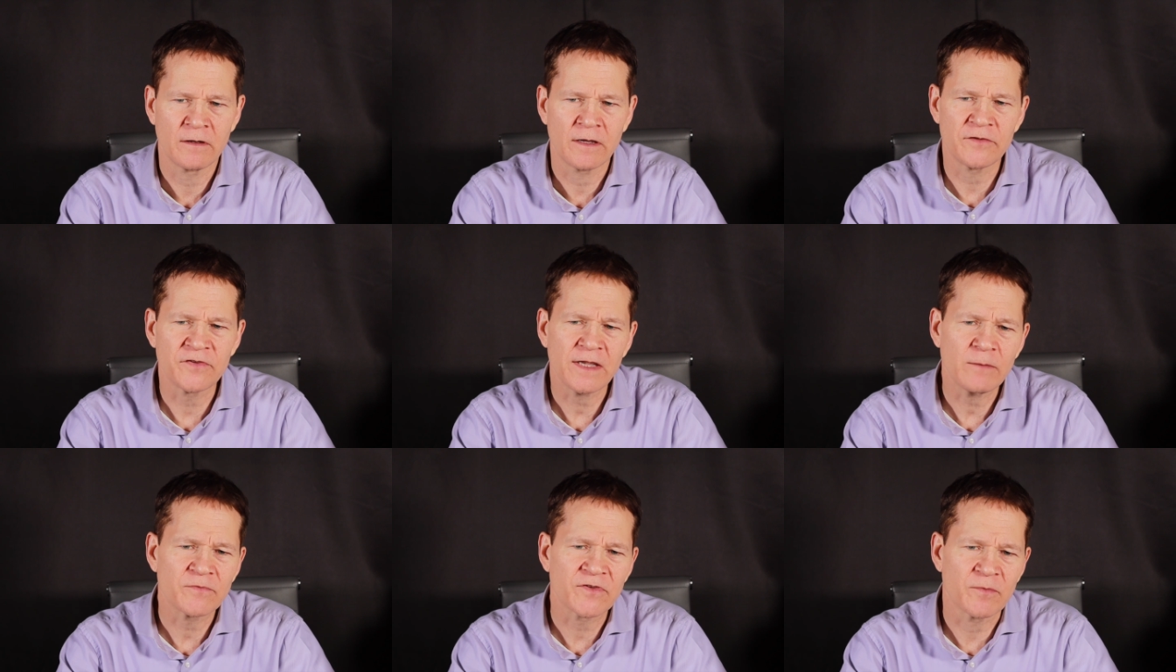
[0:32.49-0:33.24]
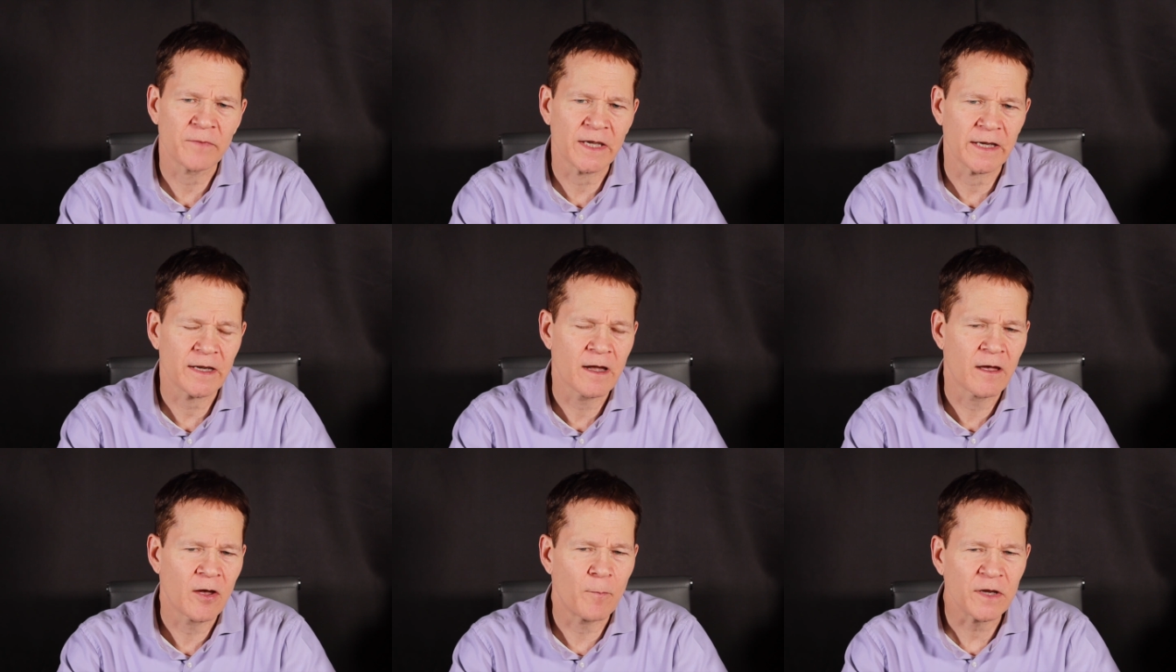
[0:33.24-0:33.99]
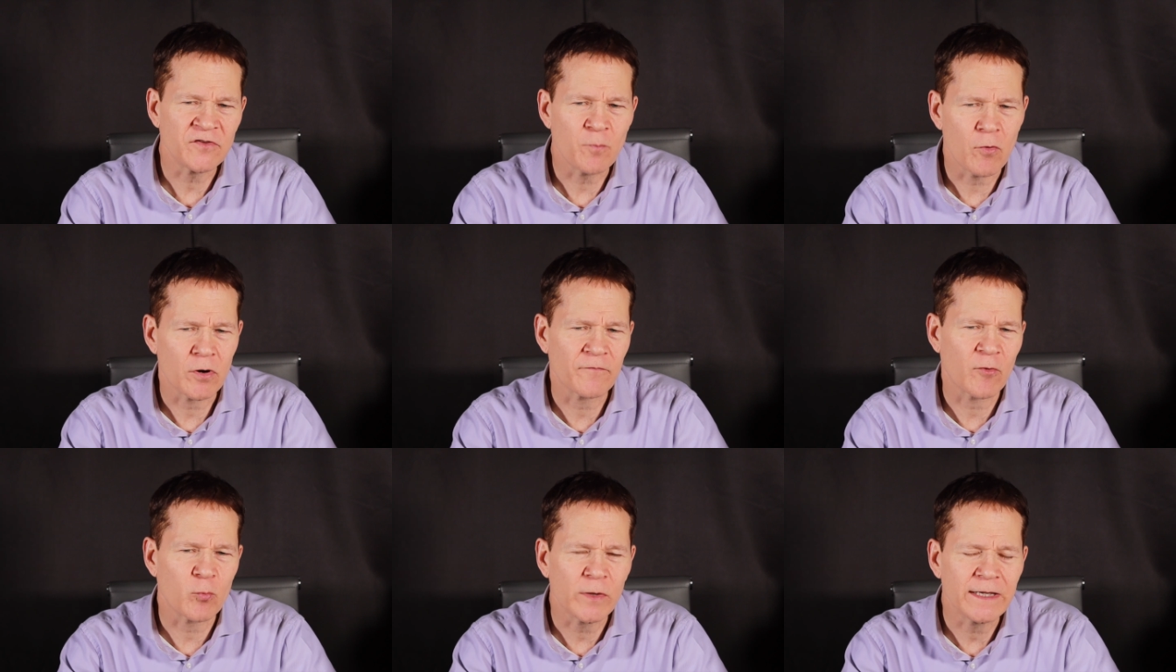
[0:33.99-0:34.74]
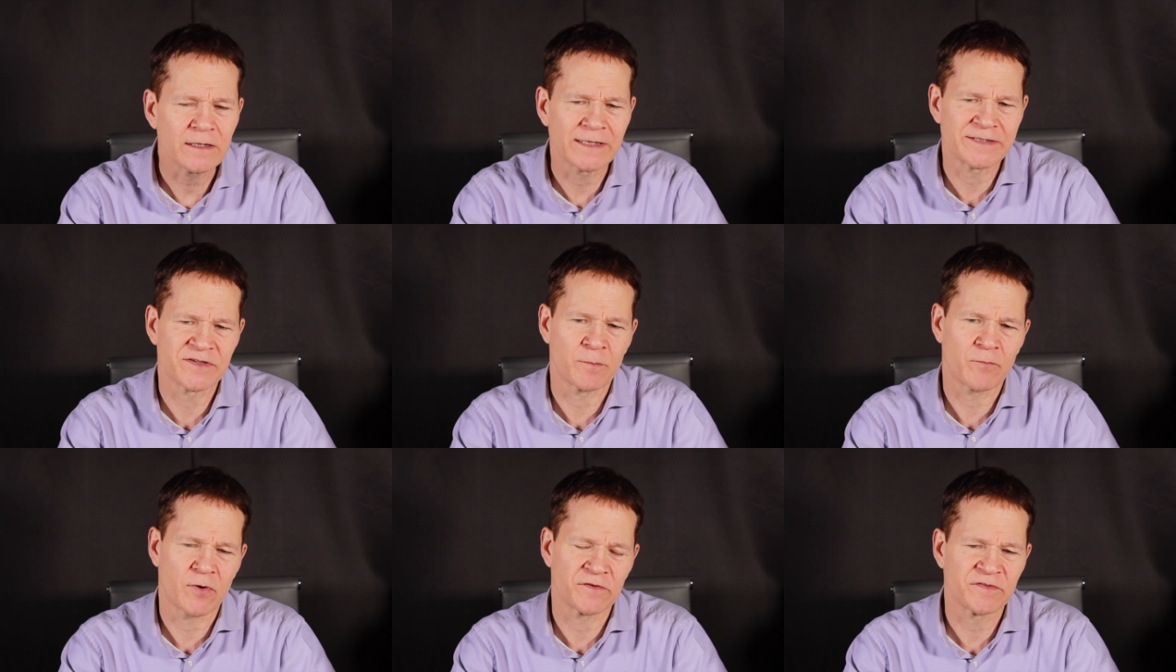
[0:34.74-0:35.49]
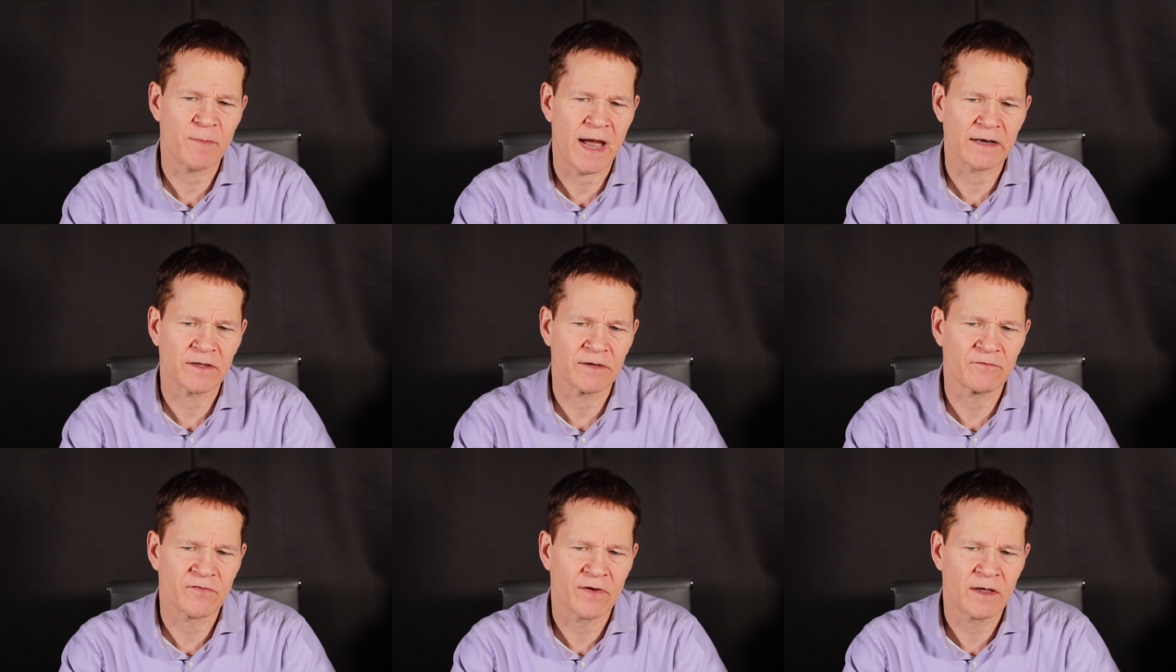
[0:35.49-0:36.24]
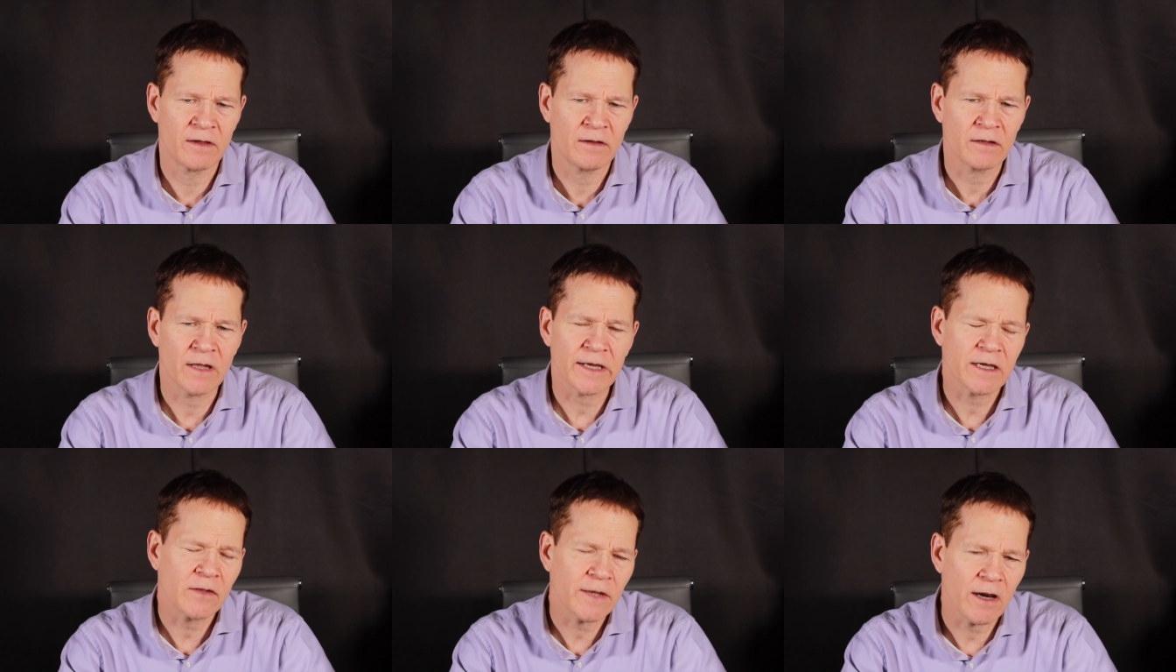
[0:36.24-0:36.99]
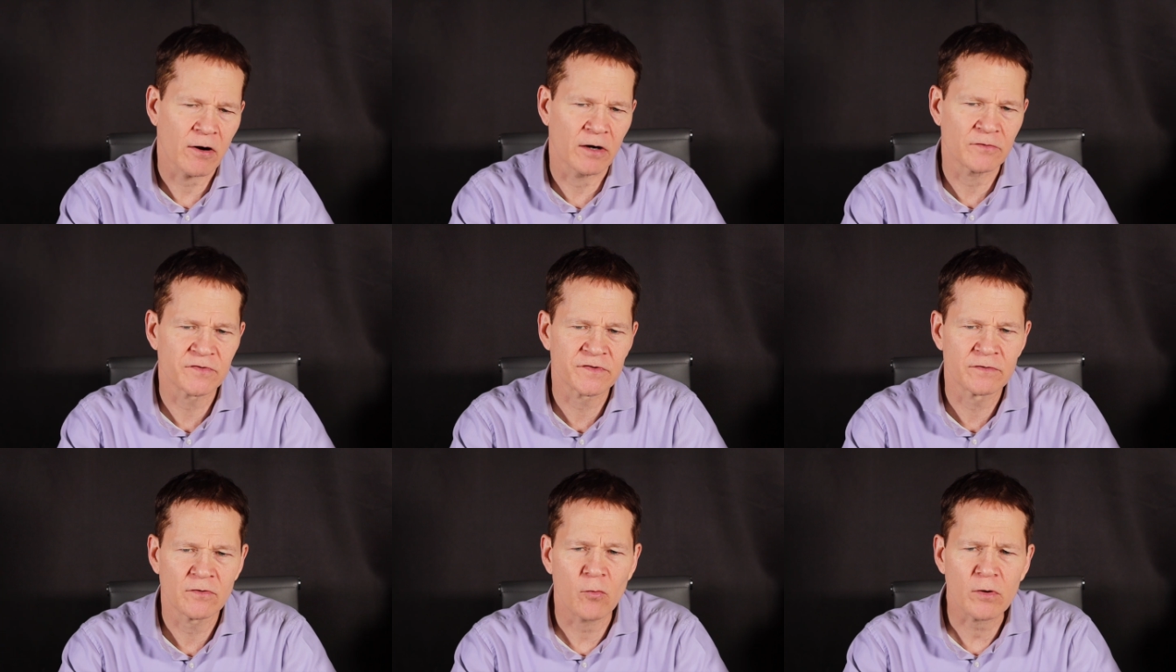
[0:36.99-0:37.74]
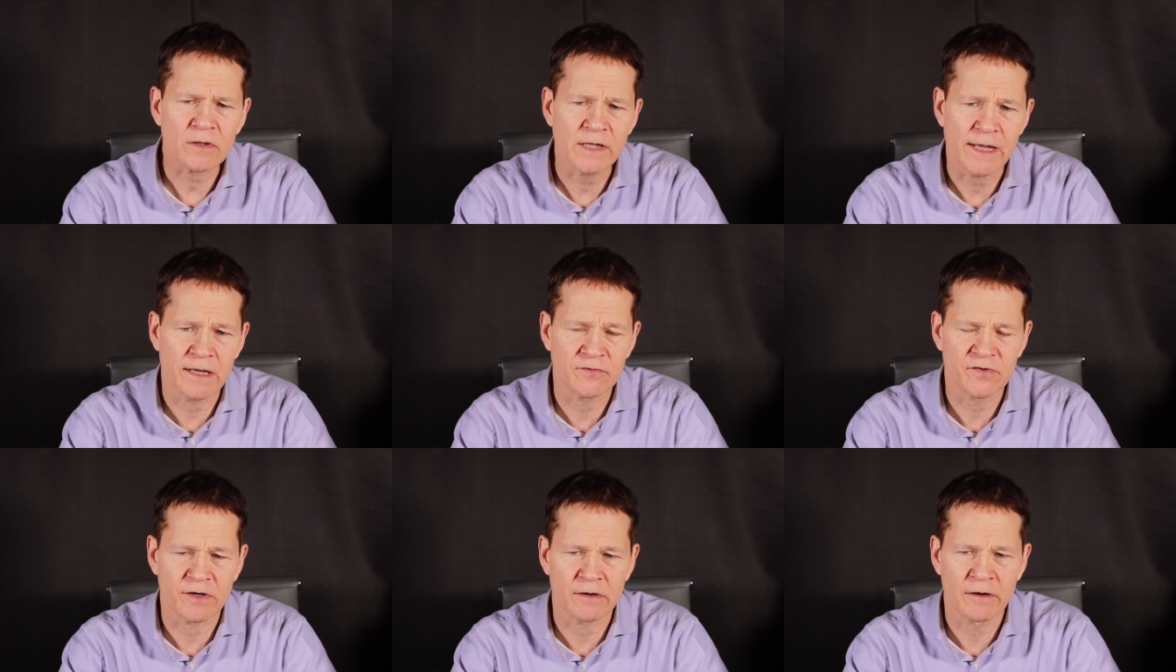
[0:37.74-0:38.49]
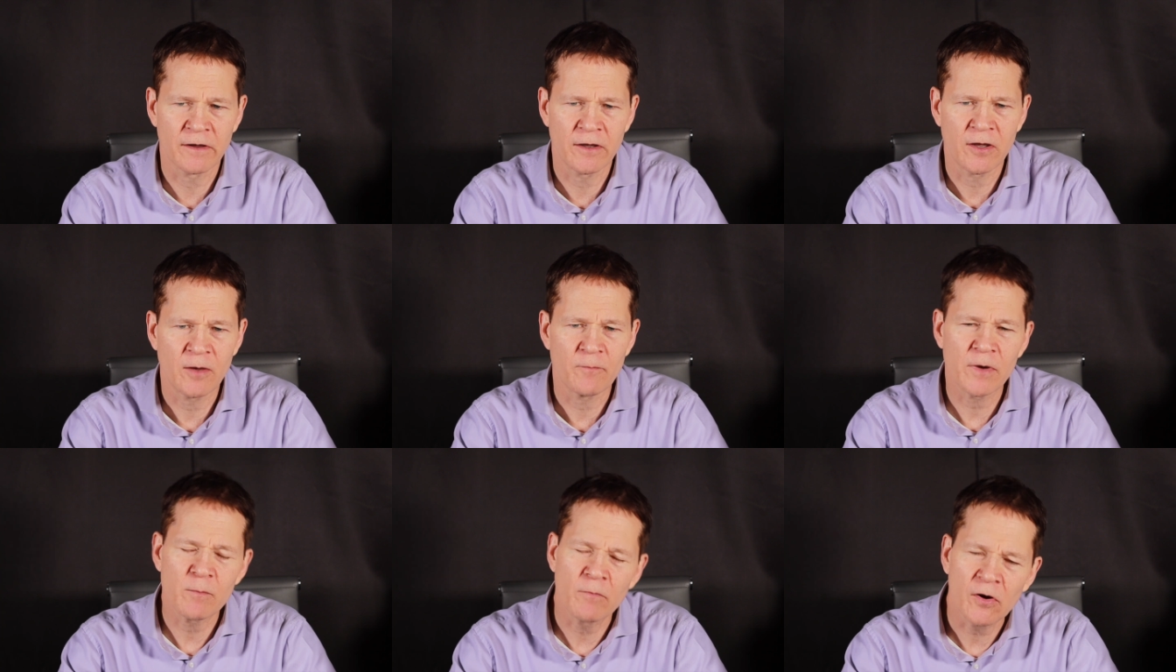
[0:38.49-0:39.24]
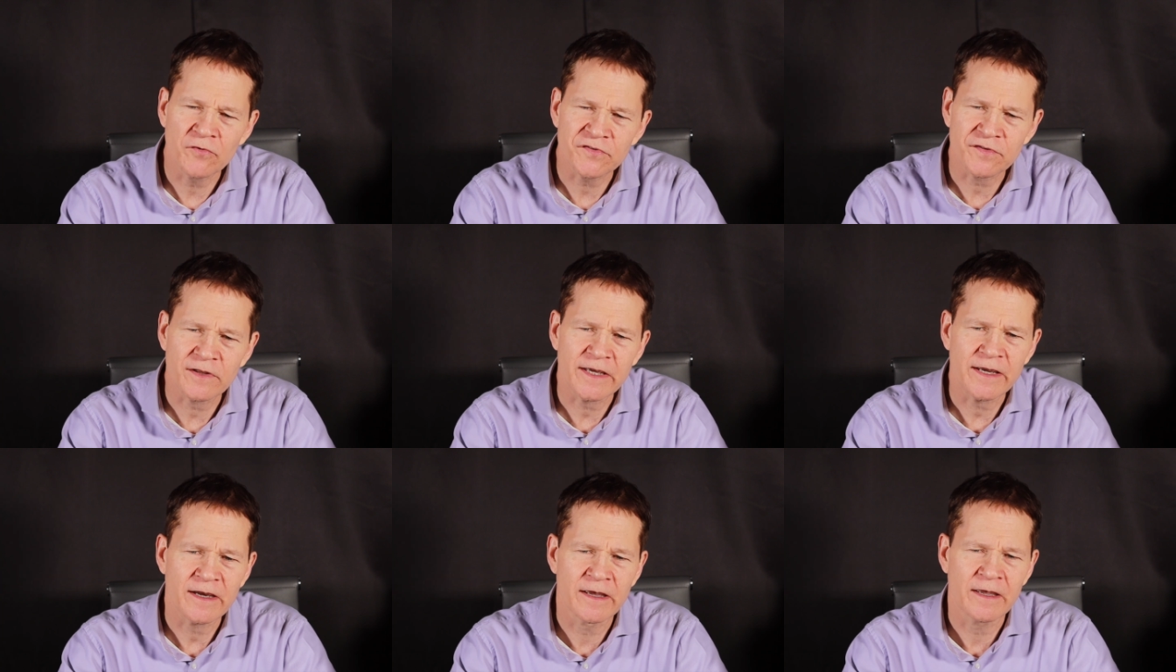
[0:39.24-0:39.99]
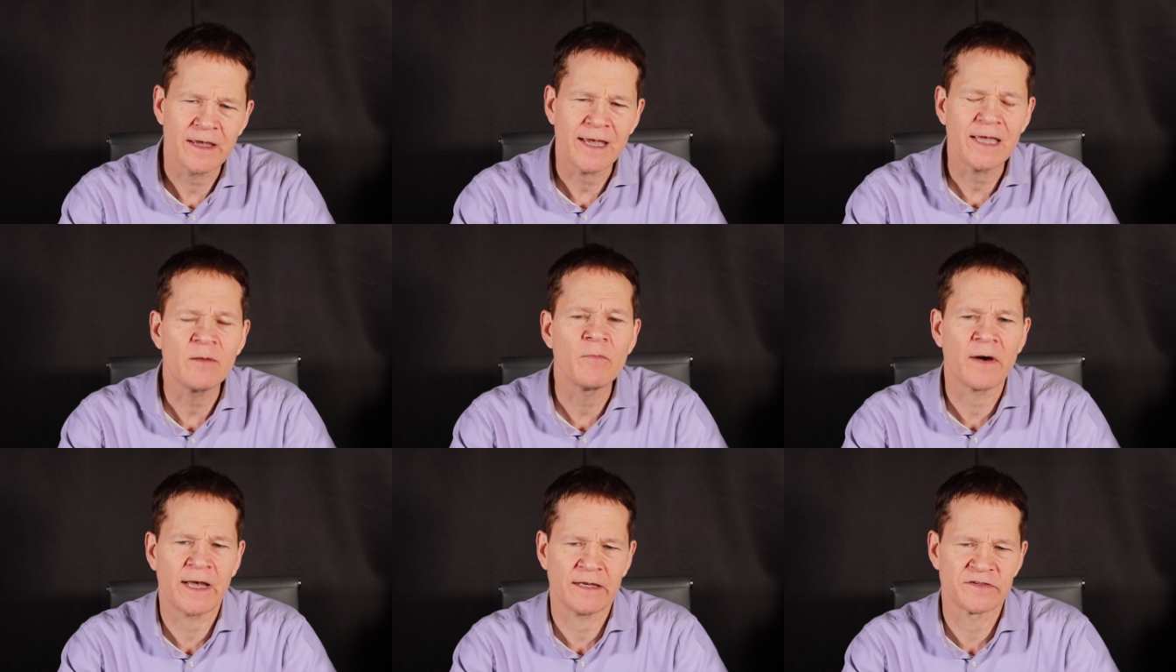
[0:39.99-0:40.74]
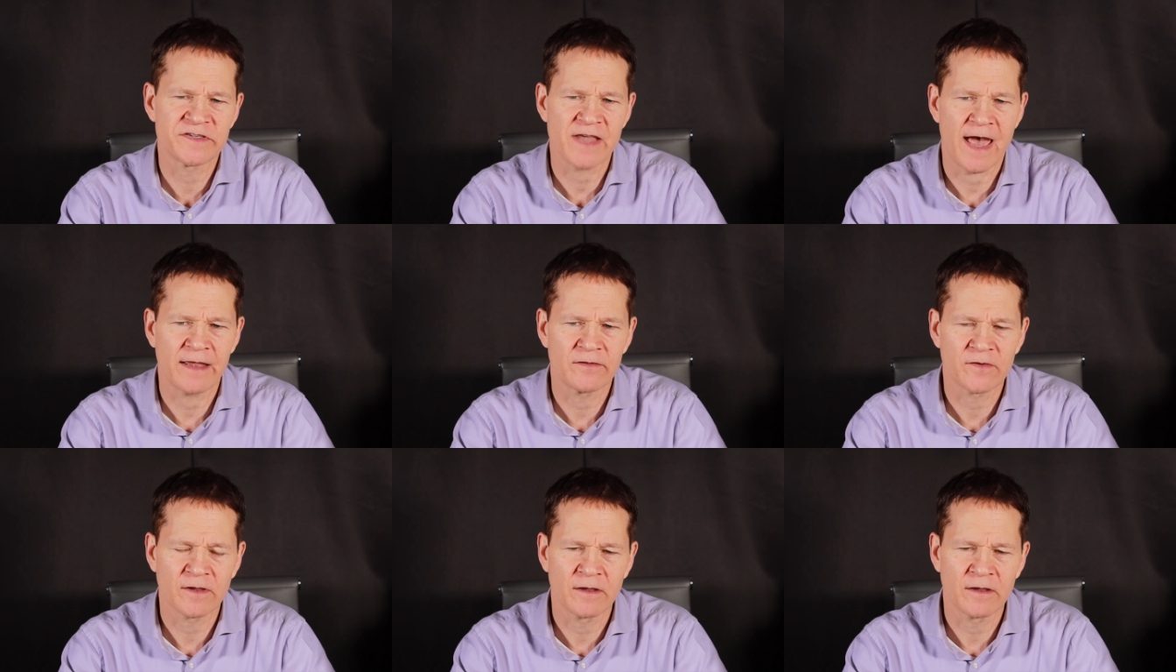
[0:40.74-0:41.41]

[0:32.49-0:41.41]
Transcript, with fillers: It seems to me much more of a realism perspective, like in the arts or literature, but mostly in mindset.